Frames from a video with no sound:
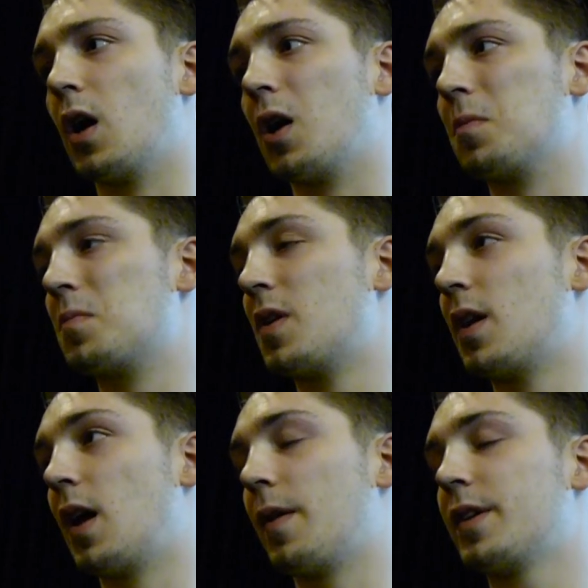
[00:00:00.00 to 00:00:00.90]

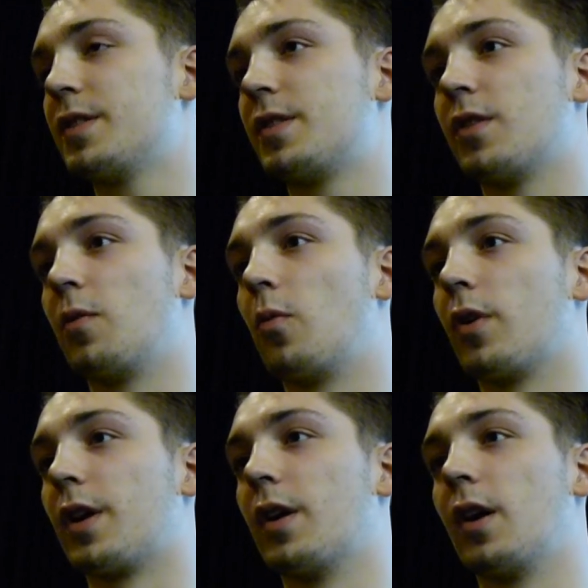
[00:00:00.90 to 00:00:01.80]
I think it's a little
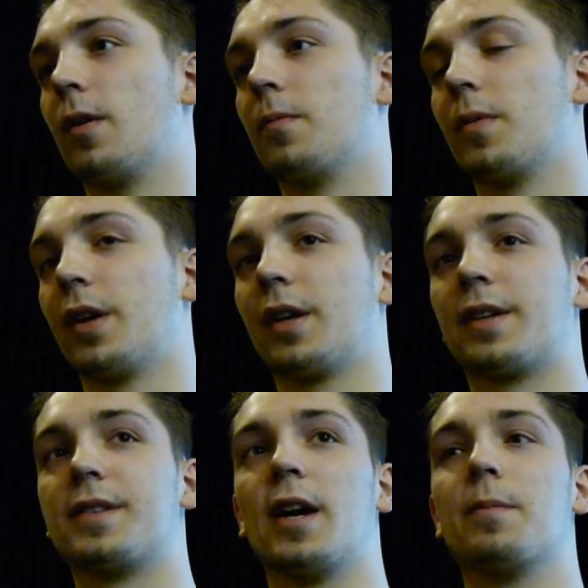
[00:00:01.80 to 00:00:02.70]
more like
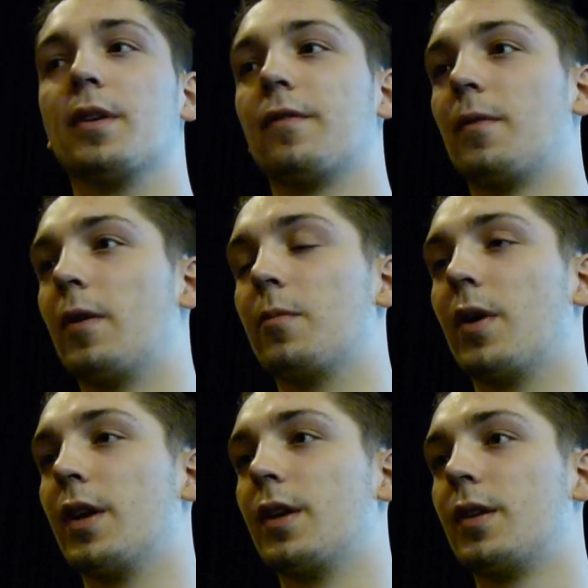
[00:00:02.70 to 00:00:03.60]
excitement from
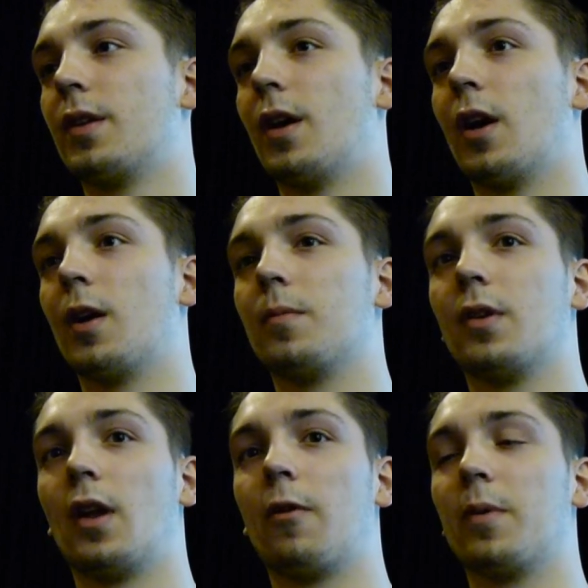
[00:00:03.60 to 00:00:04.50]
everybody.
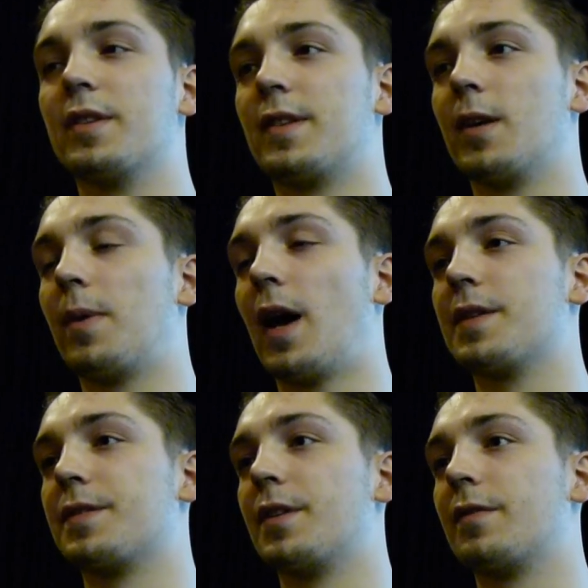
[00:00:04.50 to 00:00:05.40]
You know, everybody's staying
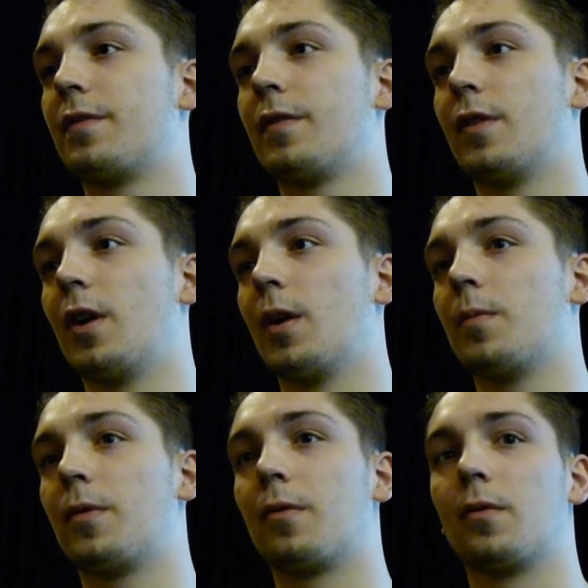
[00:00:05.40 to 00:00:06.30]
positive
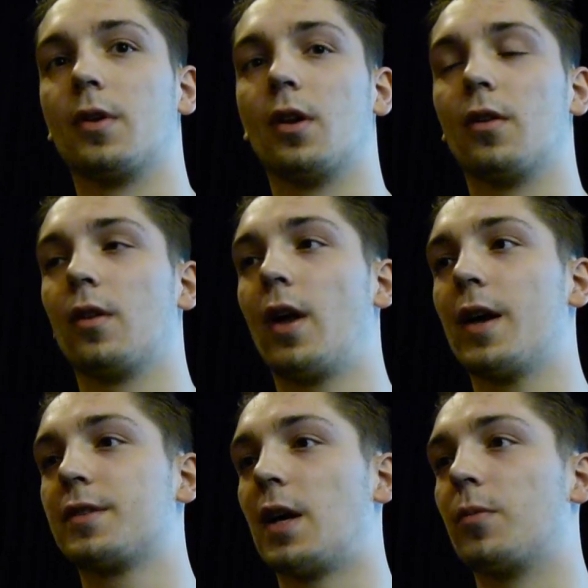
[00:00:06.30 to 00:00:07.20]
through, you know, the
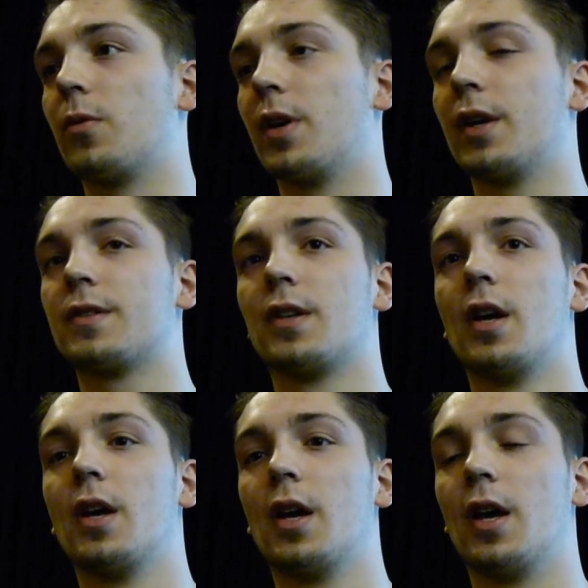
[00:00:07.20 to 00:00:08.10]
last couple weeks.
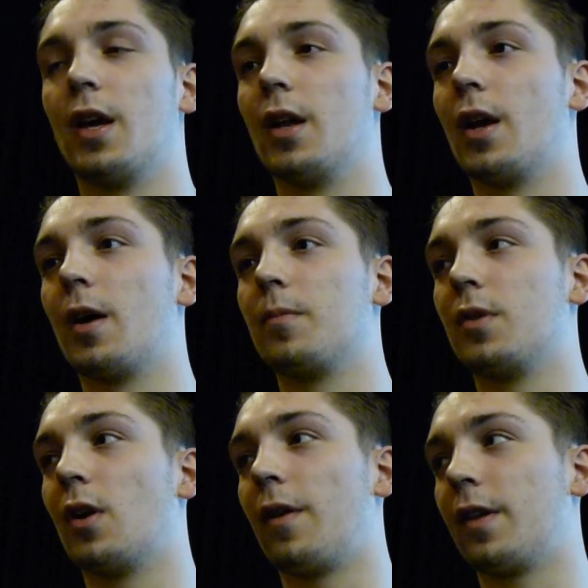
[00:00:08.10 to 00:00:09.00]
And,
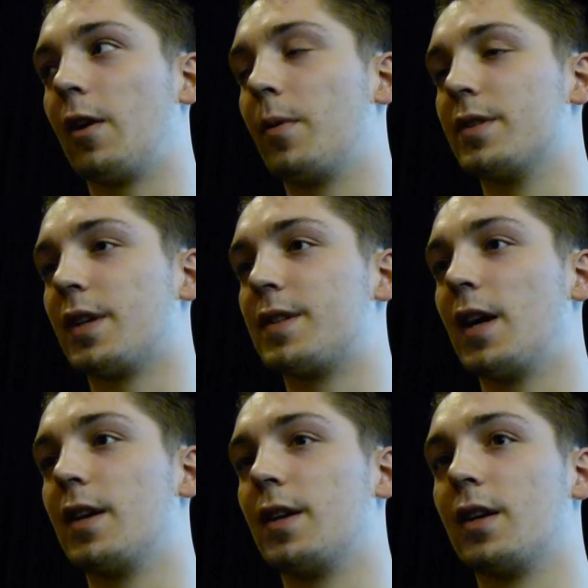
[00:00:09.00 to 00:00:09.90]
you know, I think everybody's
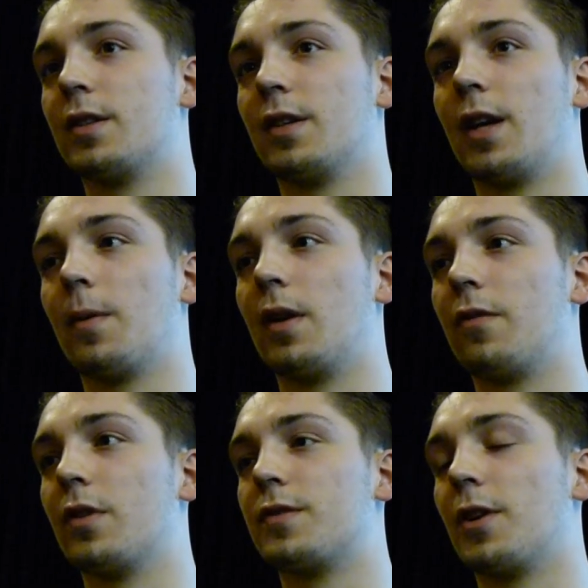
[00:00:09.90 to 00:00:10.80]
excited to get ready
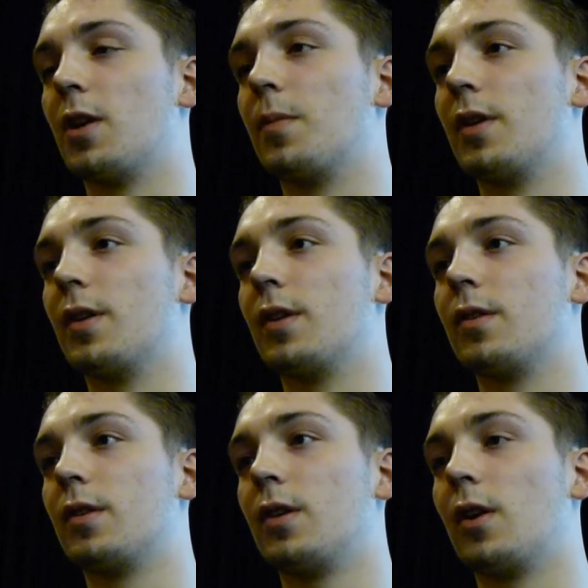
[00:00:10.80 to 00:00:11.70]
for this tournament and,
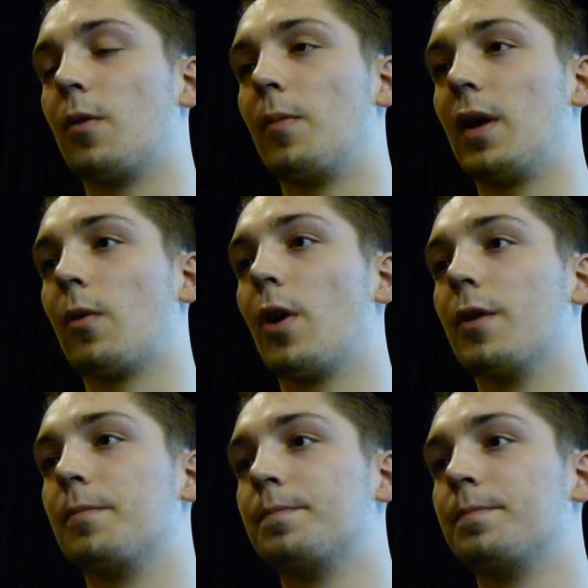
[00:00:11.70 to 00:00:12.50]
you know, make a run.